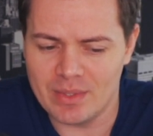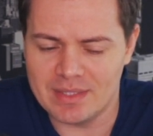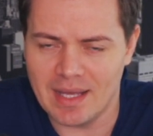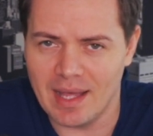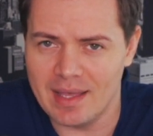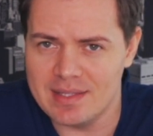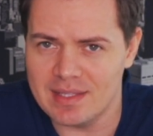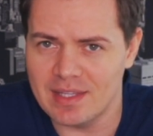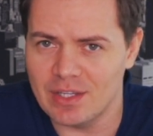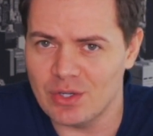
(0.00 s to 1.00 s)
dies,
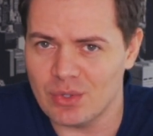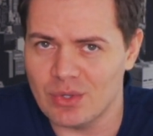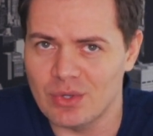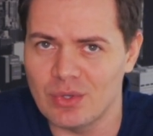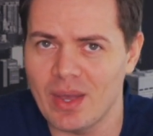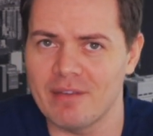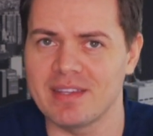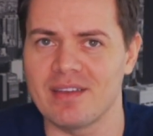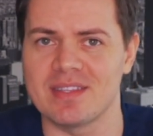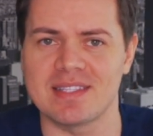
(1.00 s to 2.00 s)
and then you have
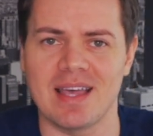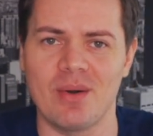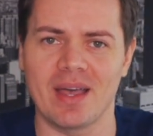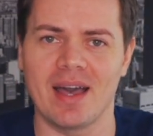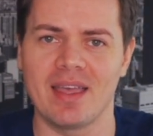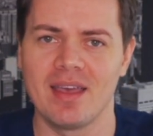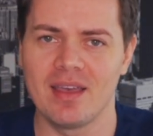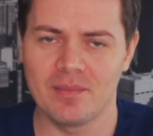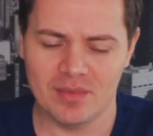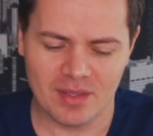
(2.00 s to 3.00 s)
to have the sound guy
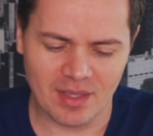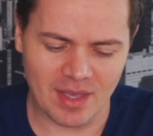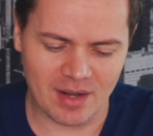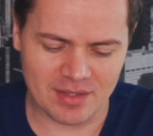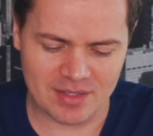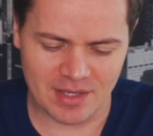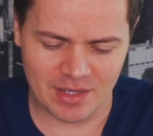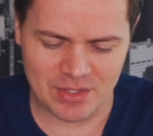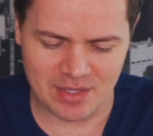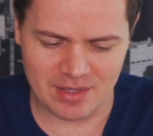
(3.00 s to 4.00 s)
get on
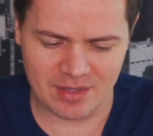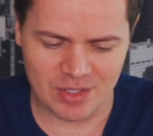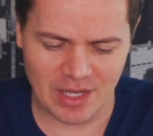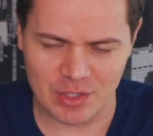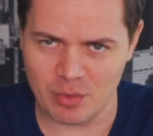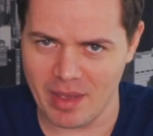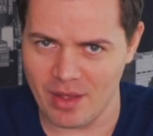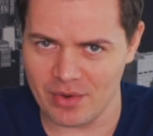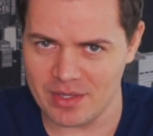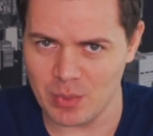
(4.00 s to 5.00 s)
stage and change your
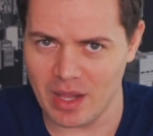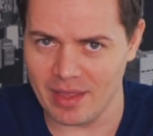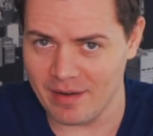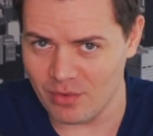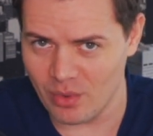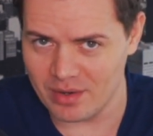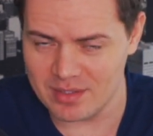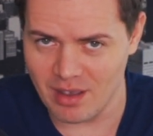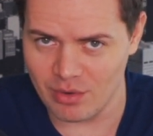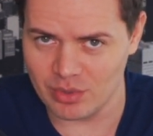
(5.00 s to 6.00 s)
batteries while everyone is
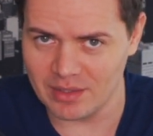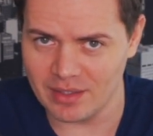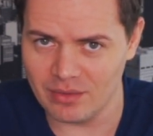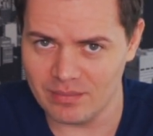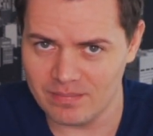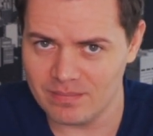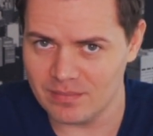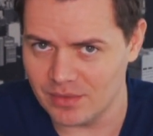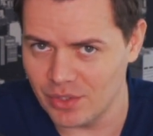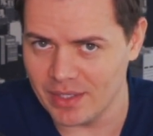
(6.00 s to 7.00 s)
awkwardly
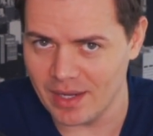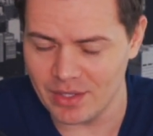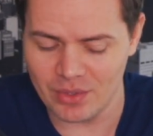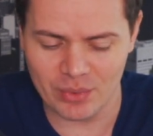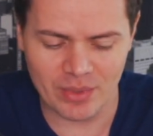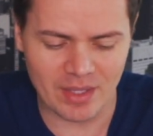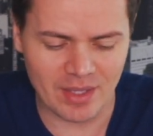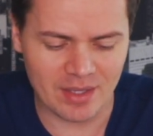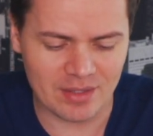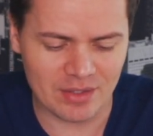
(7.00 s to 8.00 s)
looking at you
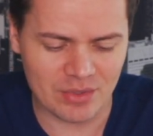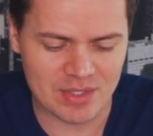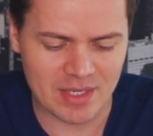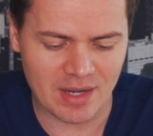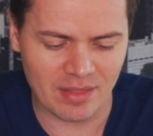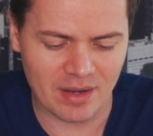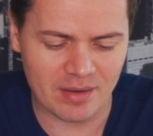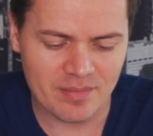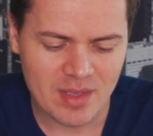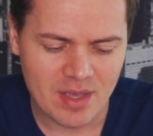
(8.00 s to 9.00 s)
and you're standing
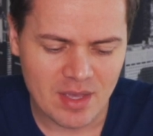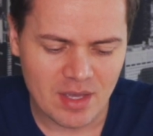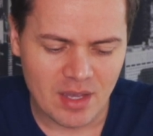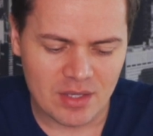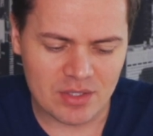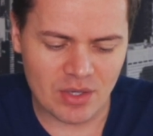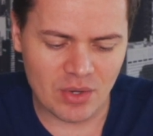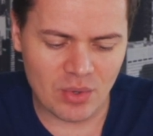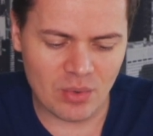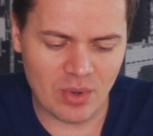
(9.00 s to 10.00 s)
there.
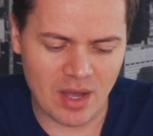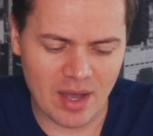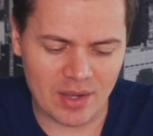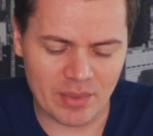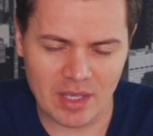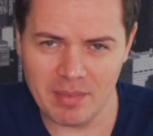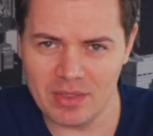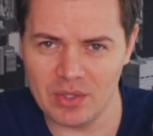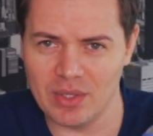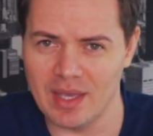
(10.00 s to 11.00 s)
So I
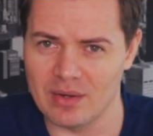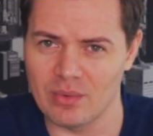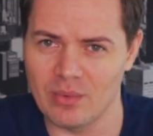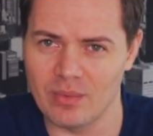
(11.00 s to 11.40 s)
recommend that you get